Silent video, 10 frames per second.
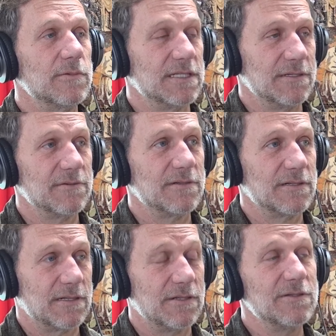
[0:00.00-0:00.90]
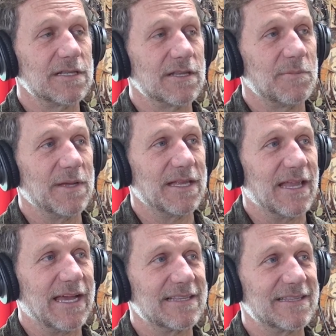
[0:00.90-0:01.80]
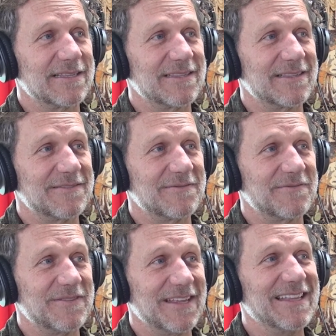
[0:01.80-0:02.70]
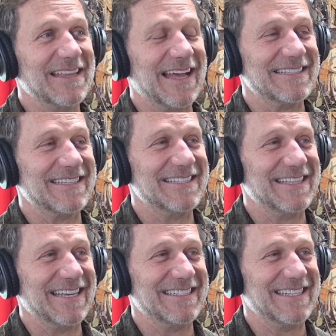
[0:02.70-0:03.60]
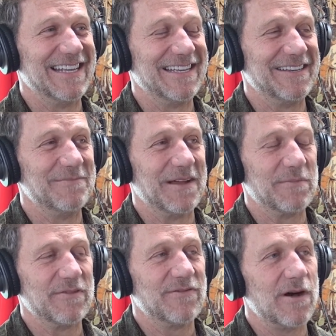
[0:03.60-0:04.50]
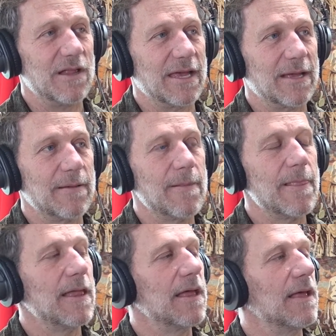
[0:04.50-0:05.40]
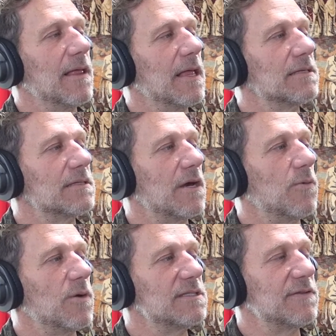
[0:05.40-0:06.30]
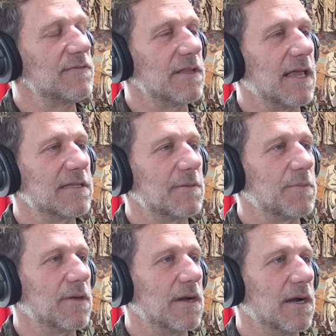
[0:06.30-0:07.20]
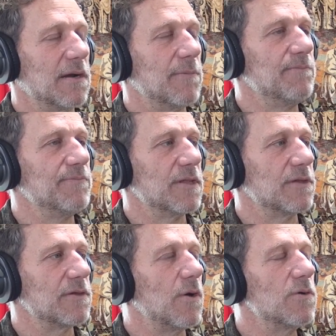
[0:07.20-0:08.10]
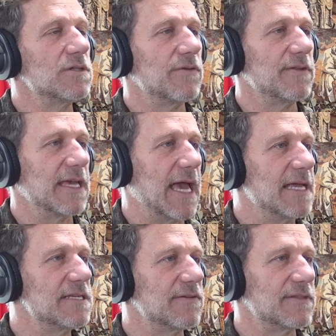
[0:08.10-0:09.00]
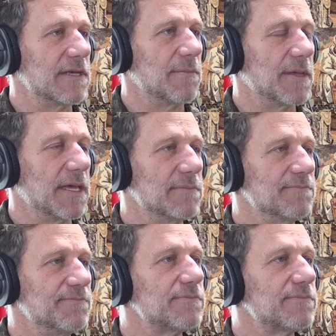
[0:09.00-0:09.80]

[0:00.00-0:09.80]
Which includes a little bit like feeling that sensation that you might be falling. Mm-hmm. So what does it feel like to put our toes over the edge of something,